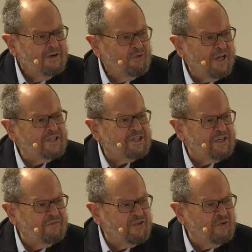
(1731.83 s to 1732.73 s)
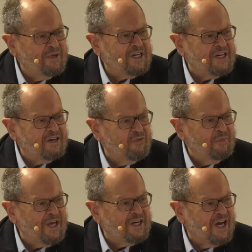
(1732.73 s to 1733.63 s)
relative humidity
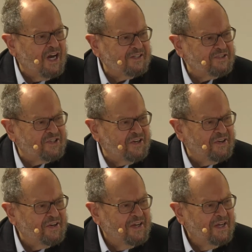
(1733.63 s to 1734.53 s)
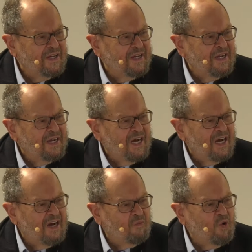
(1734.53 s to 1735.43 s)
remained constant,
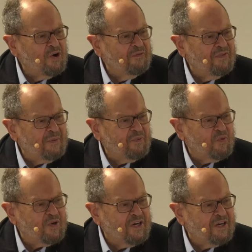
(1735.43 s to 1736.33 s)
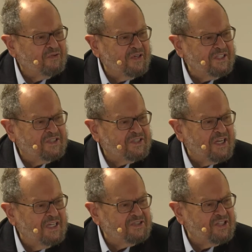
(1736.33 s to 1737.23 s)
water vapor would increase
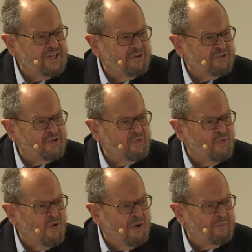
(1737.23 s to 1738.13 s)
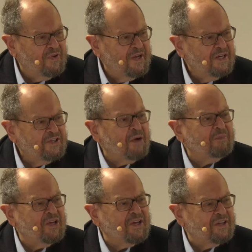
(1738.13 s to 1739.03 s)
as CO2 warmed,
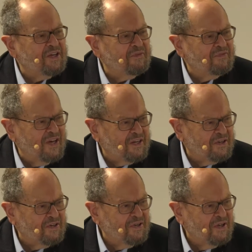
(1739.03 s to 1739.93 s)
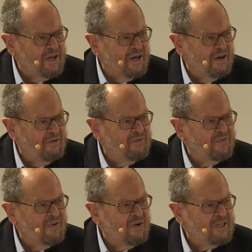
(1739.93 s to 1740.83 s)
doubling the effect of
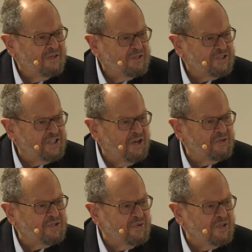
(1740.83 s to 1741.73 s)
CO2